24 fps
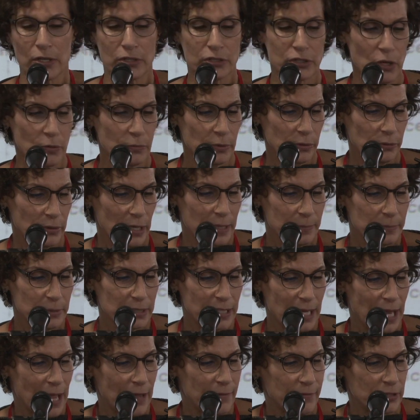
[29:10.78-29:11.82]
So we were able
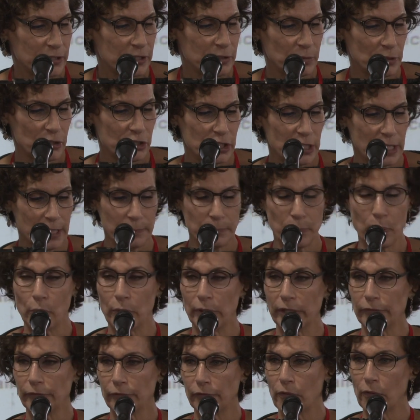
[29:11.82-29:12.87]
to have it to where she had
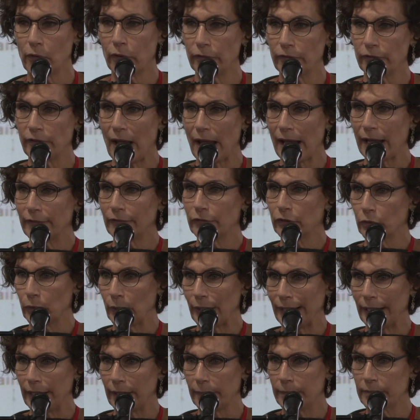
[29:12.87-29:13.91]
zero point four five
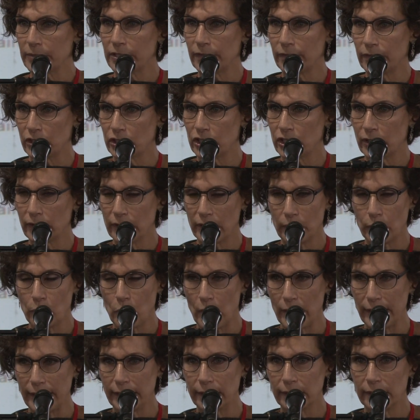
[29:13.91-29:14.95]
grams of the cherry
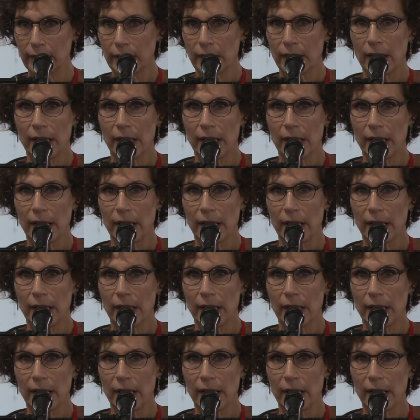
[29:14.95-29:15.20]
white